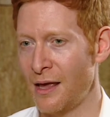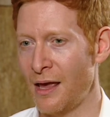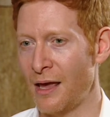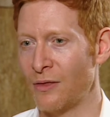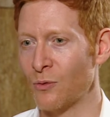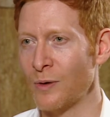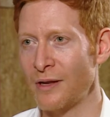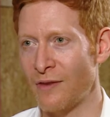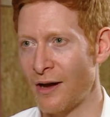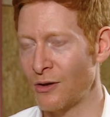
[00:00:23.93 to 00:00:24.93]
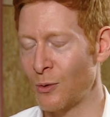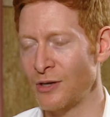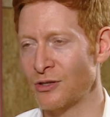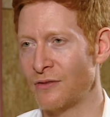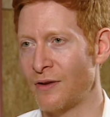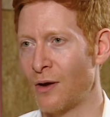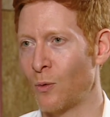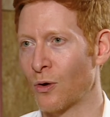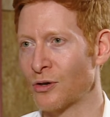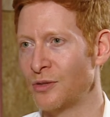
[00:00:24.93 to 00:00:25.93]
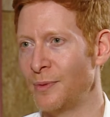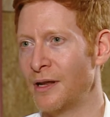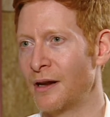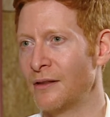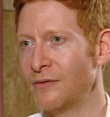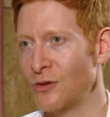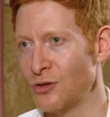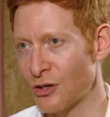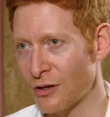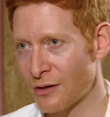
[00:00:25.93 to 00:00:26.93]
and the reevaluation of how work should be done in the future.